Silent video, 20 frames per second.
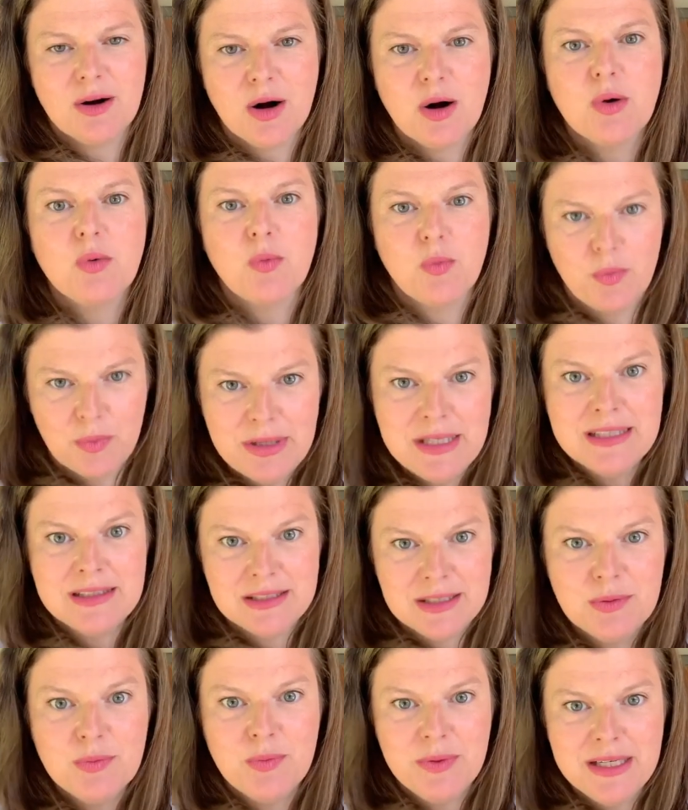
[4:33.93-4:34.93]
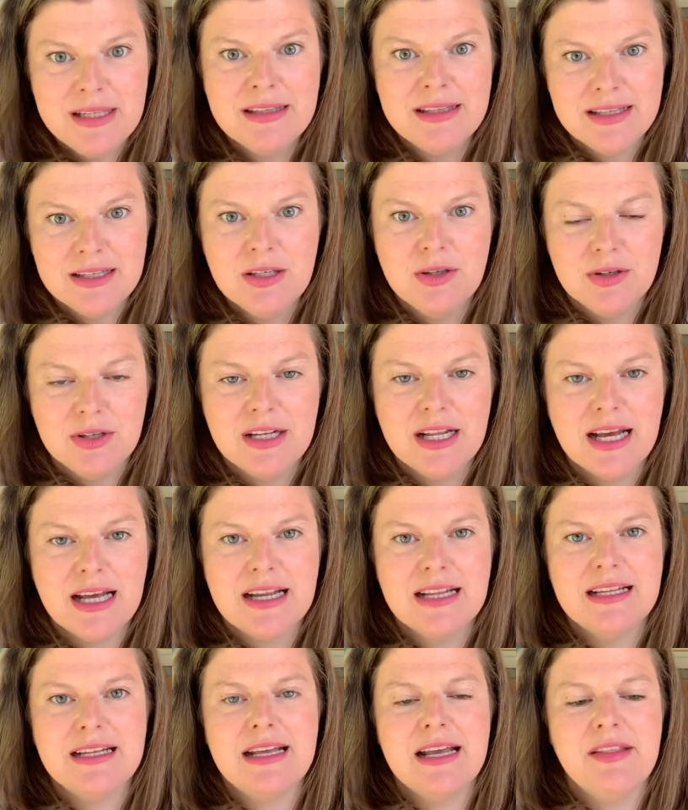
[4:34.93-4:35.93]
are really, really good at it.